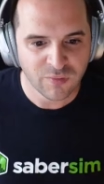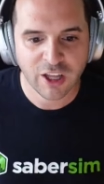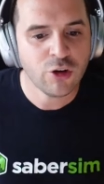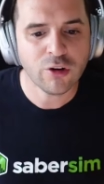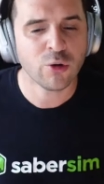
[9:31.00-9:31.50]

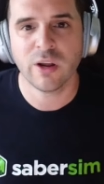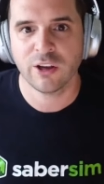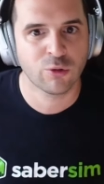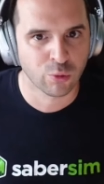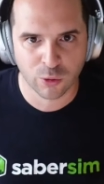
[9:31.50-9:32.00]
And you could
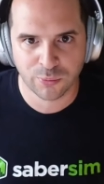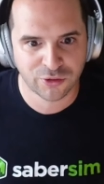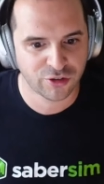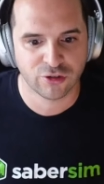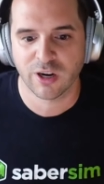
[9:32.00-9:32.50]
create
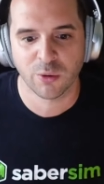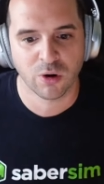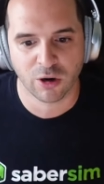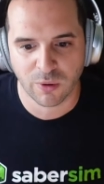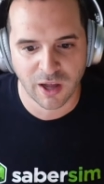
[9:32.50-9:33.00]
groups to try to
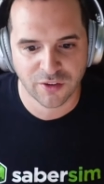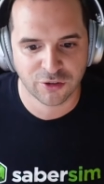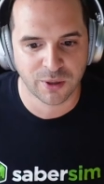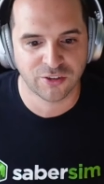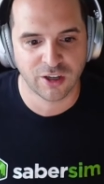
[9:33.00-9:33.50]
work around this
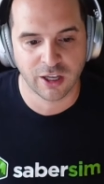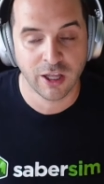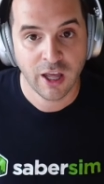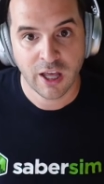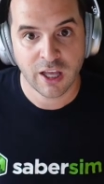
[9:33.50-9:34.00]
by saying,
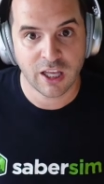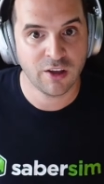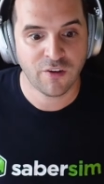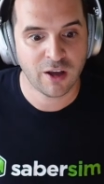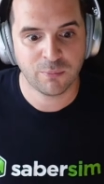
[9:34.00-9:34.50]

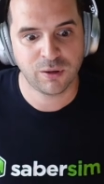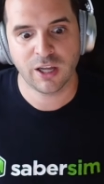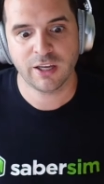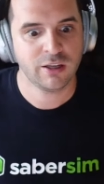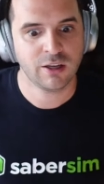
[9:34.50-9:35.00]
if I'm
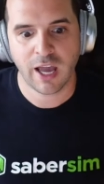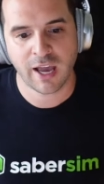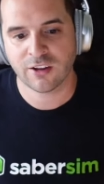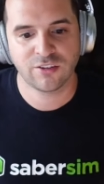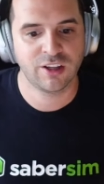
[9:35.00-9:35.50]
playing
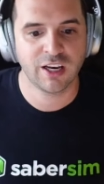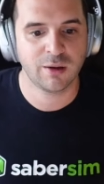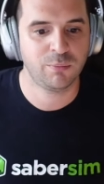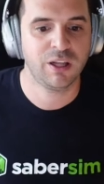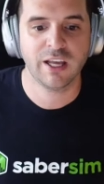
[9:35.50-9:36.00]
X, then
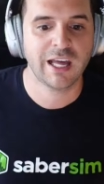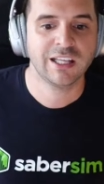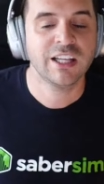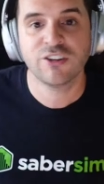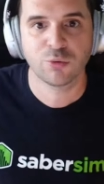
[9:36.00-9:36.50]
play at
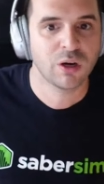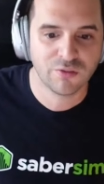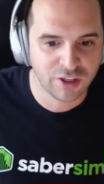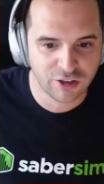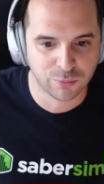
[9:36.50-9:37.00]
least one of
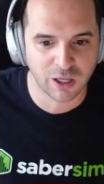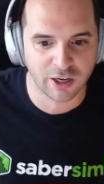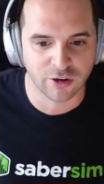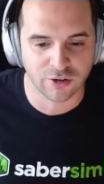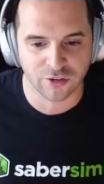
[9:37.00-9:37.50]
these
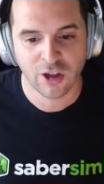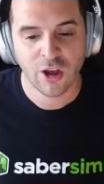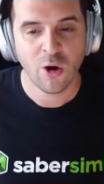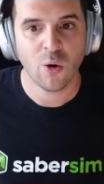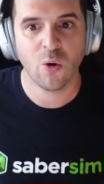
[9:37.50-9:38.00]
players.
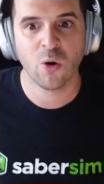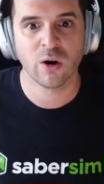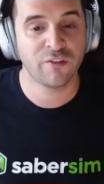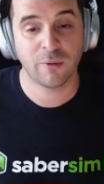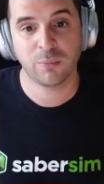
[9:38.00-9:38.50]
Or
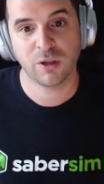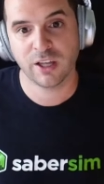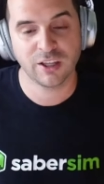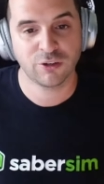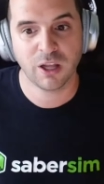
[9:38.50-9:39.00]
if I'm playing
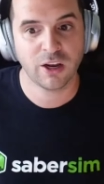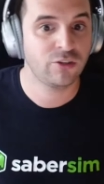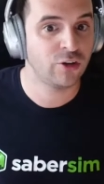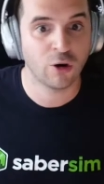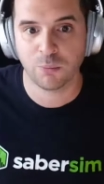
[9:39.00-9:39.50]
this player,
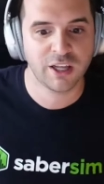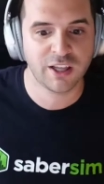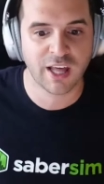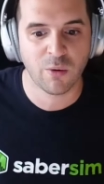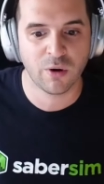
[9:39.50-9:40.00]
don't play
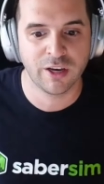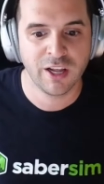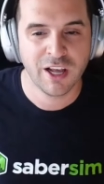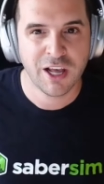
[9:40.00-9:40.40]
that one.